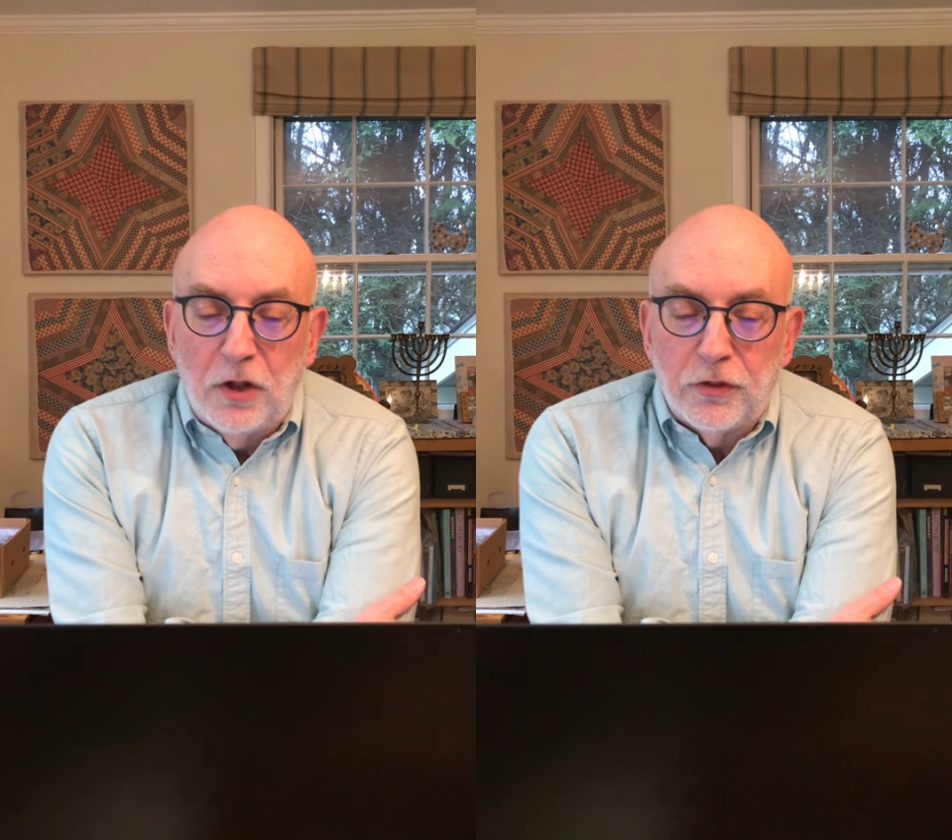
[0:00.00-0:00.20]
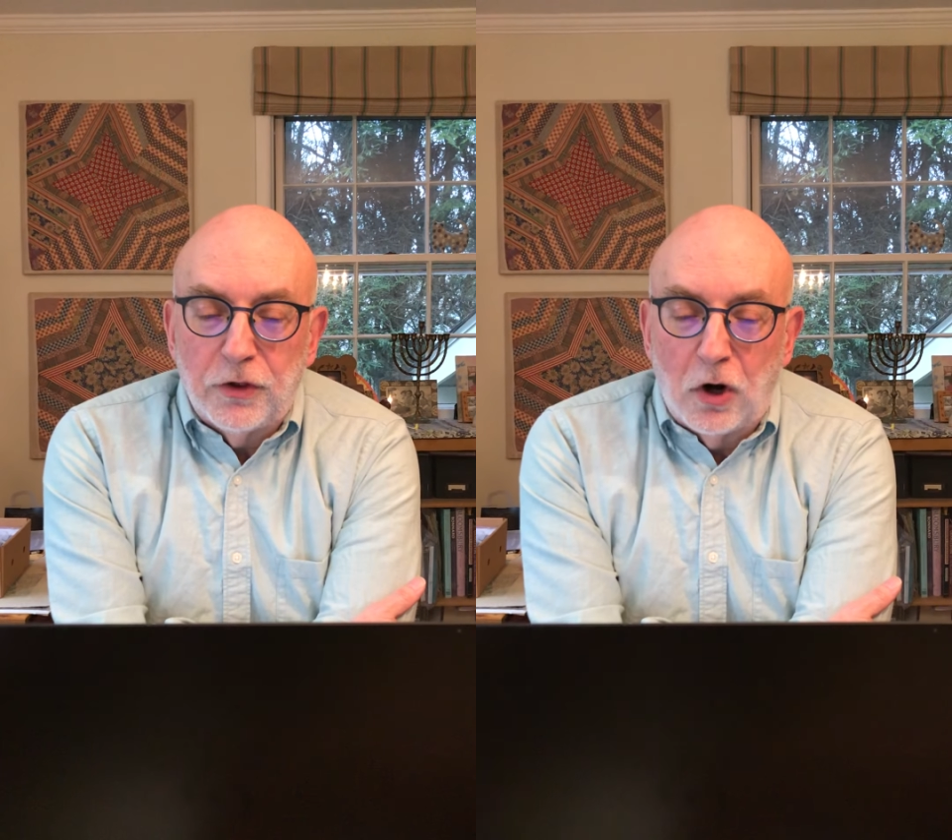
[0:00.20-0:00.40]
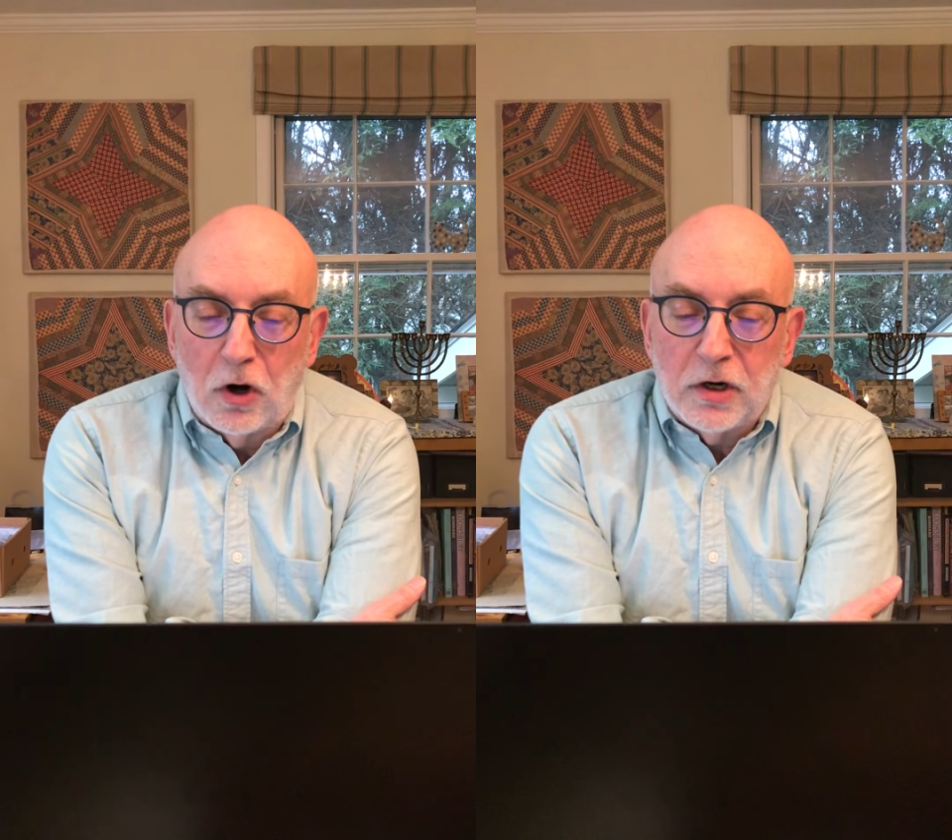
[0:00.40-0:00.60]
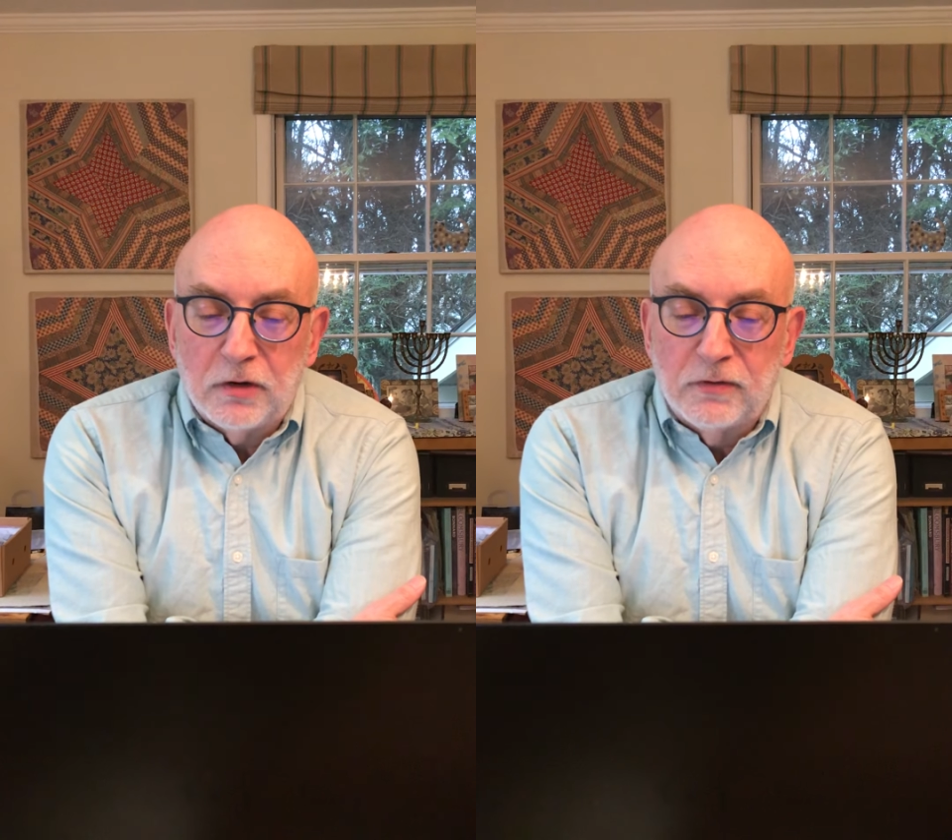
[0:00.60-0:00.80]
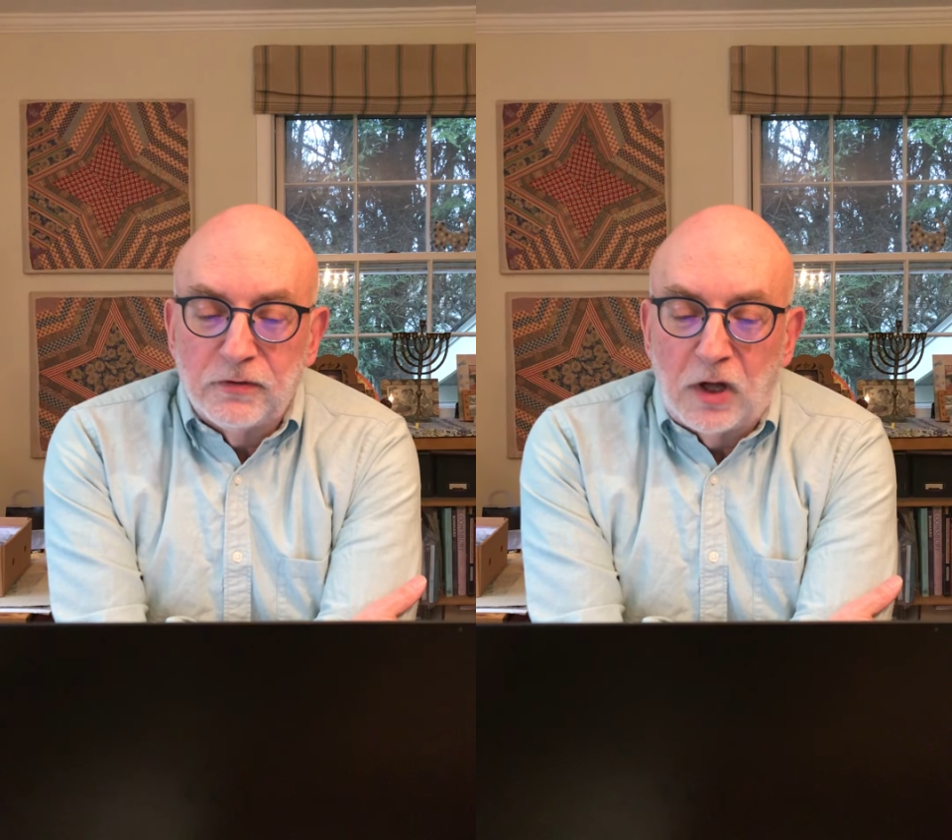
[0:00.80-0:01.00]
"The art
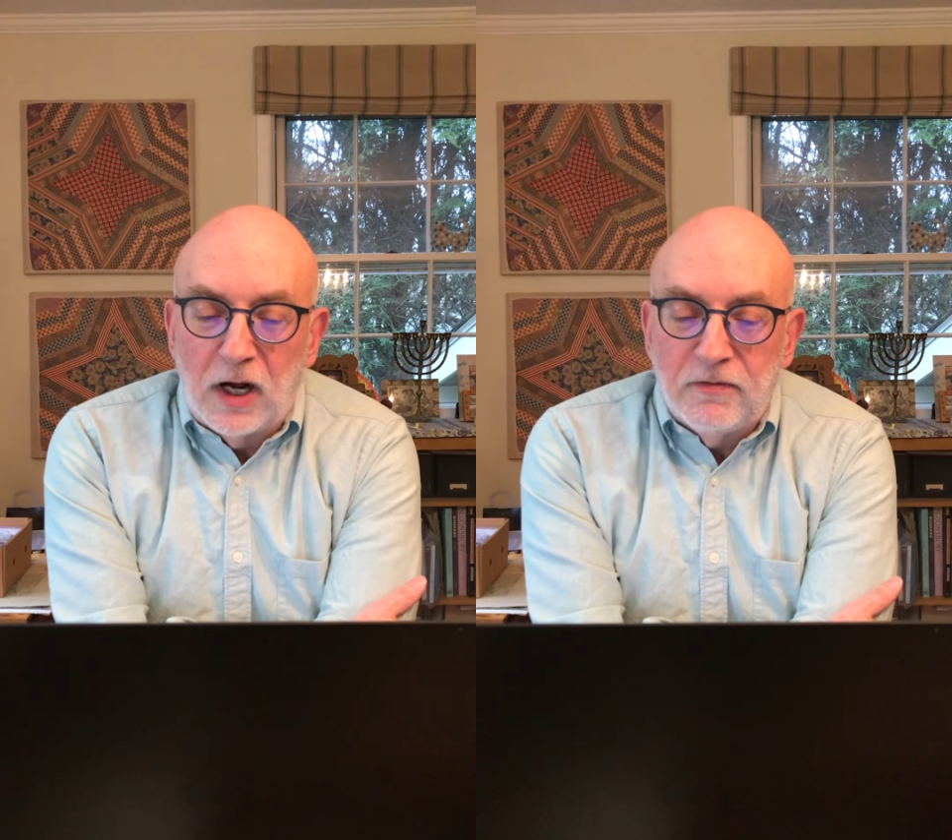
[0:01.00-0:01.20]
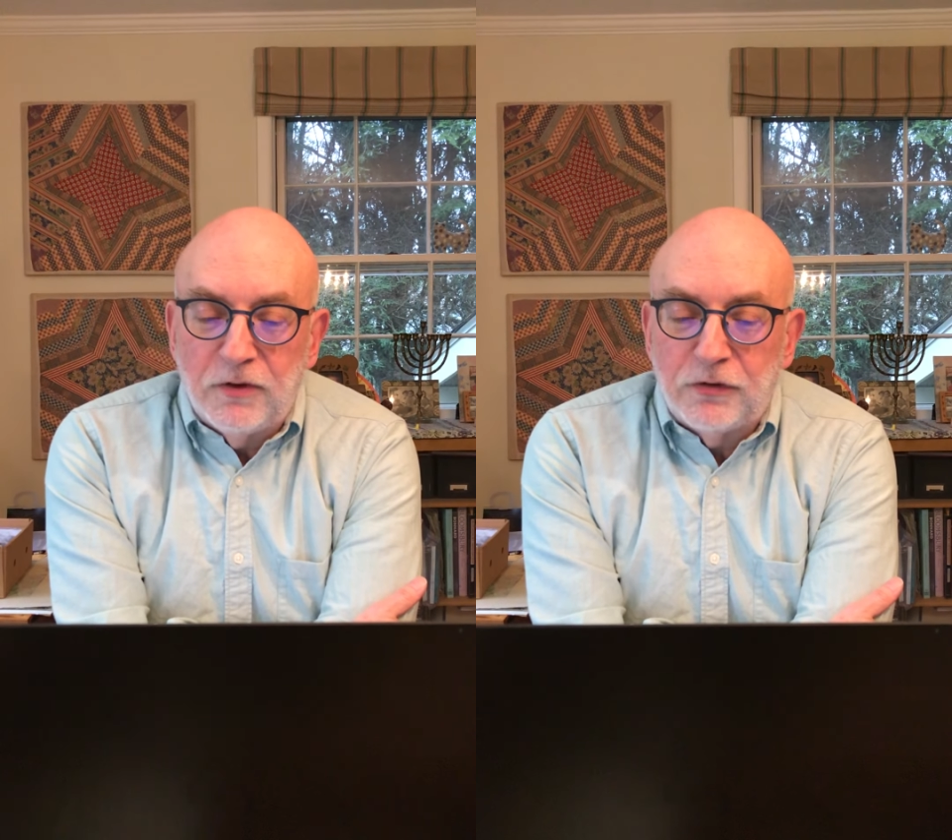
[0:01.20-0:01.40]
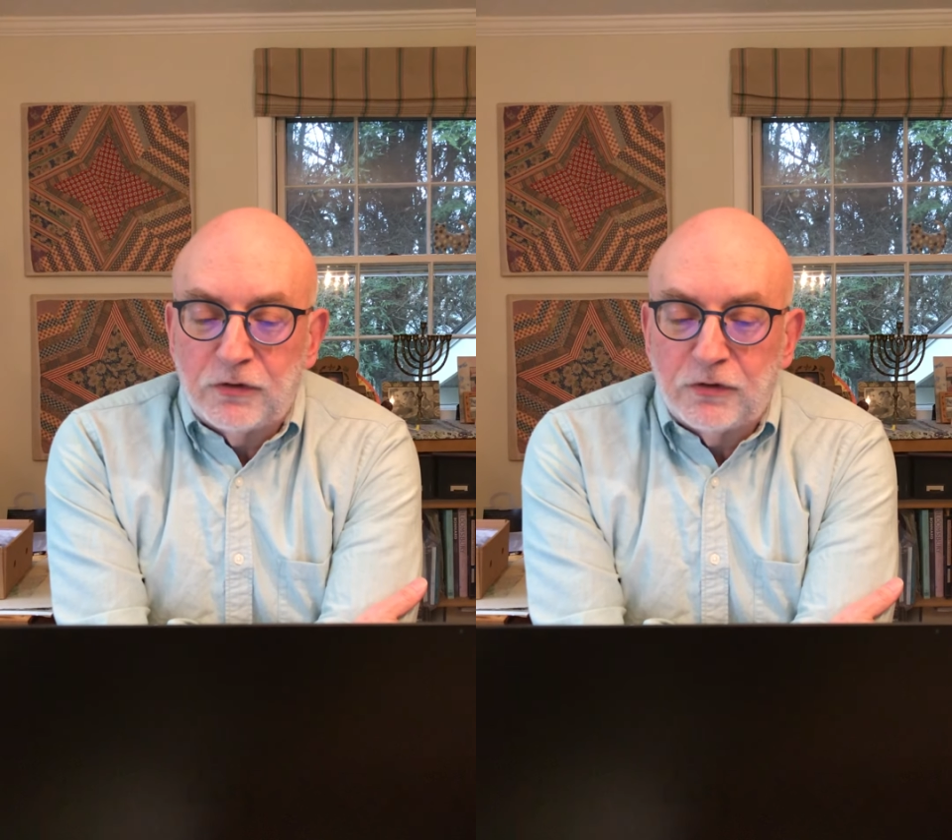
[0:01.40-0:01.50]
of life is